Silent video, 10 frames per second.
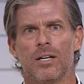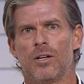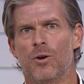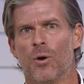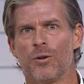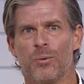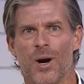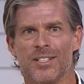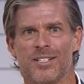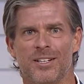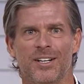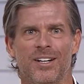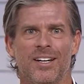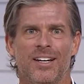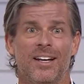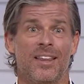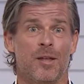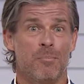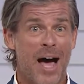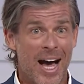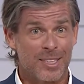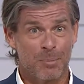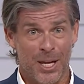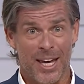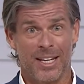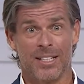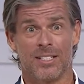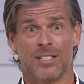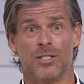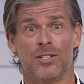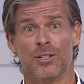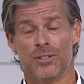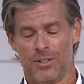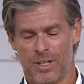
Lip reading: Northwestern, the Max Planck Institute,